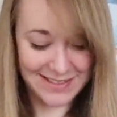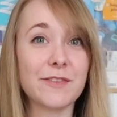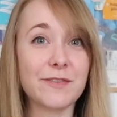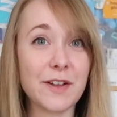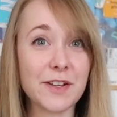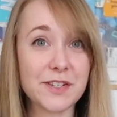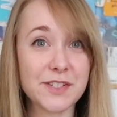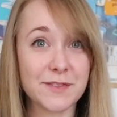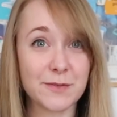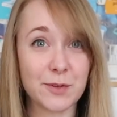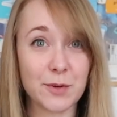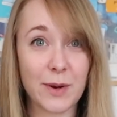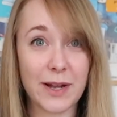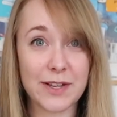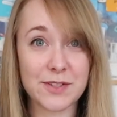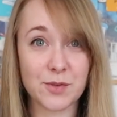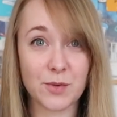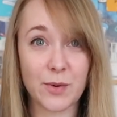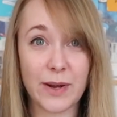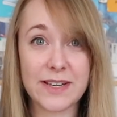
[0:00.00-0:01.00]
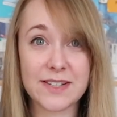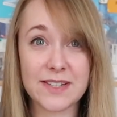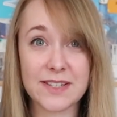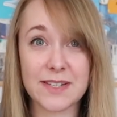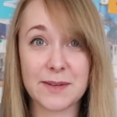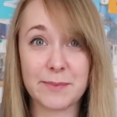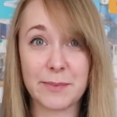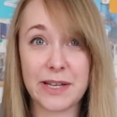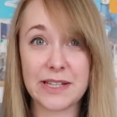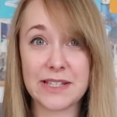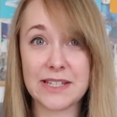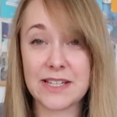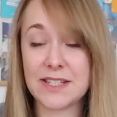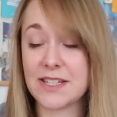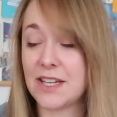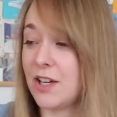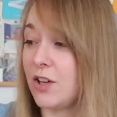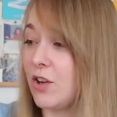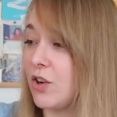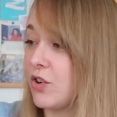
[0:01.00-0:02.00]
First of all, as always, it's in my
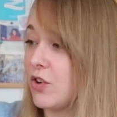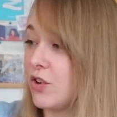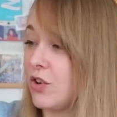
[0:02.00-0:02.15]
Knitting